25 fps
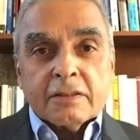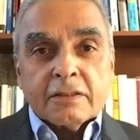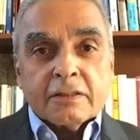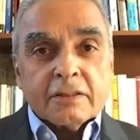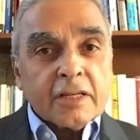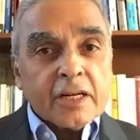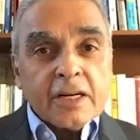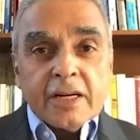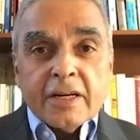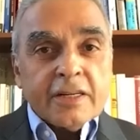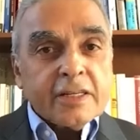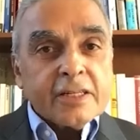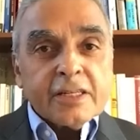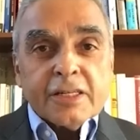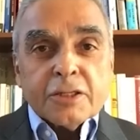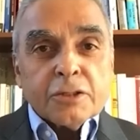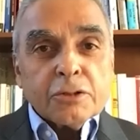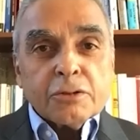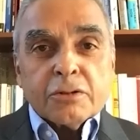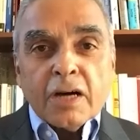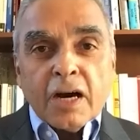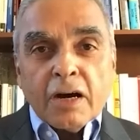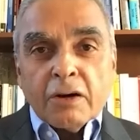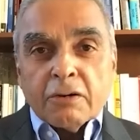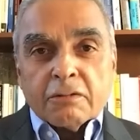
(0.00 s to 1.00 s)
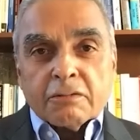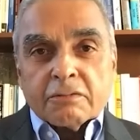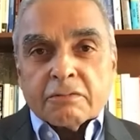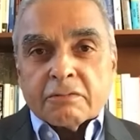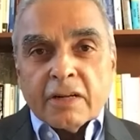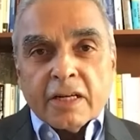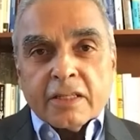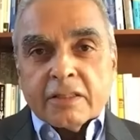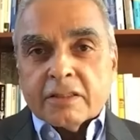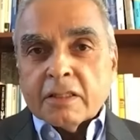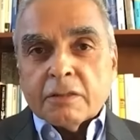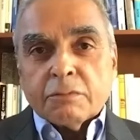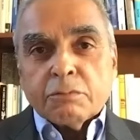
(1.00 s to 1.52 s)
China didn't go out
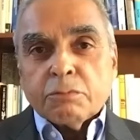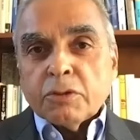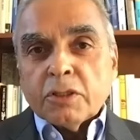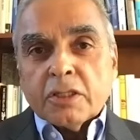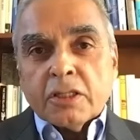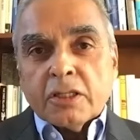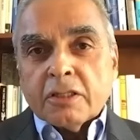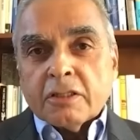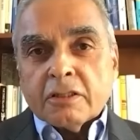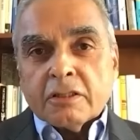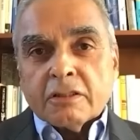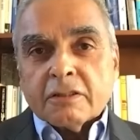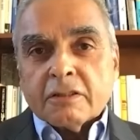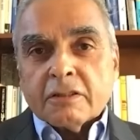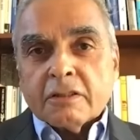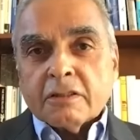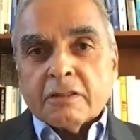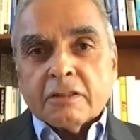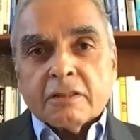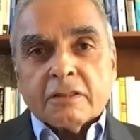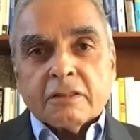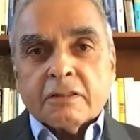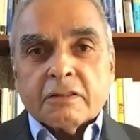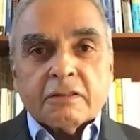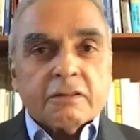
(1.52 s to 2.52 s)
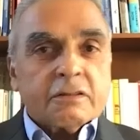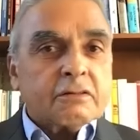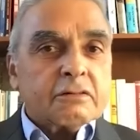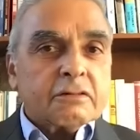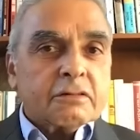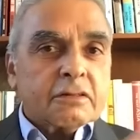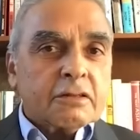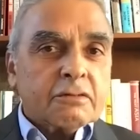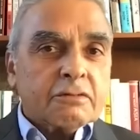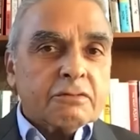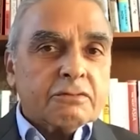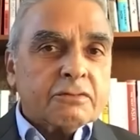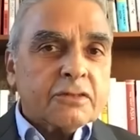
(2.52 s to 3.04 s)
like the British, the
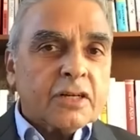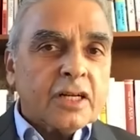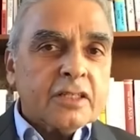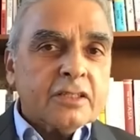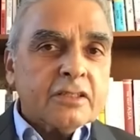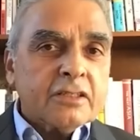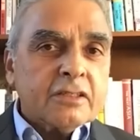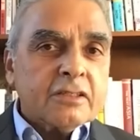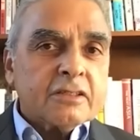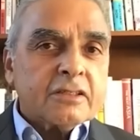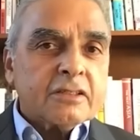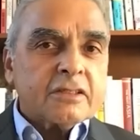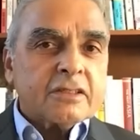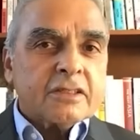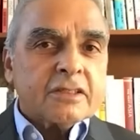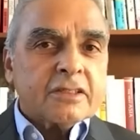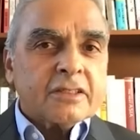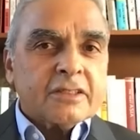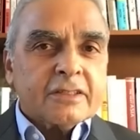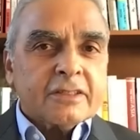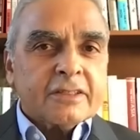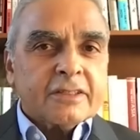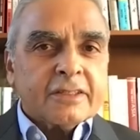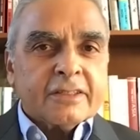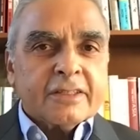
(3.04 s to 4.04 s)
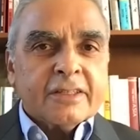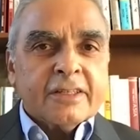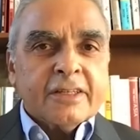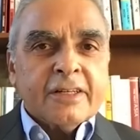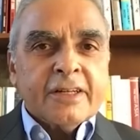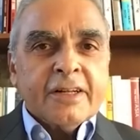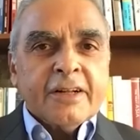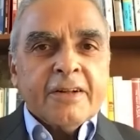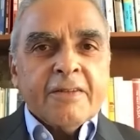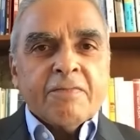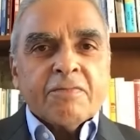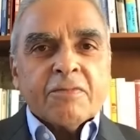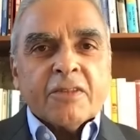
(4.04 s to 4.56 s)
French,
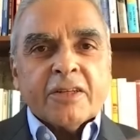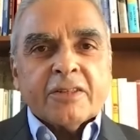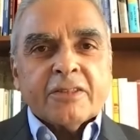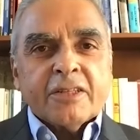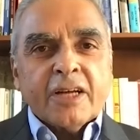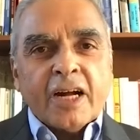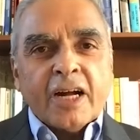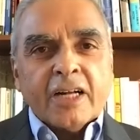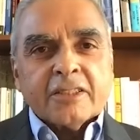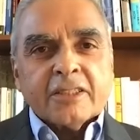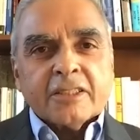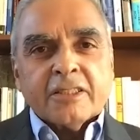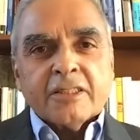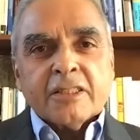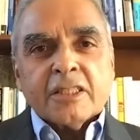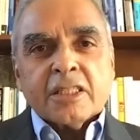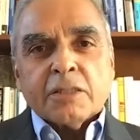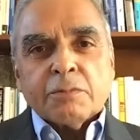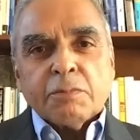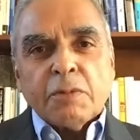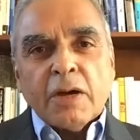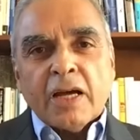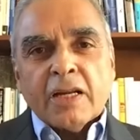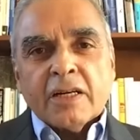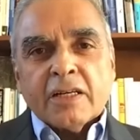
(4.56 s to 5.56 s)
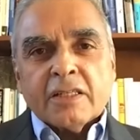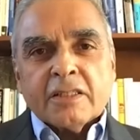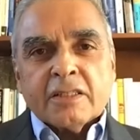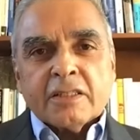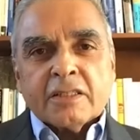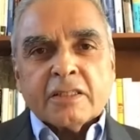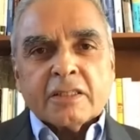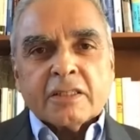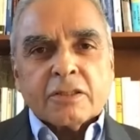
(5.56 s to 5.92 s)
the Dutch and the Spanish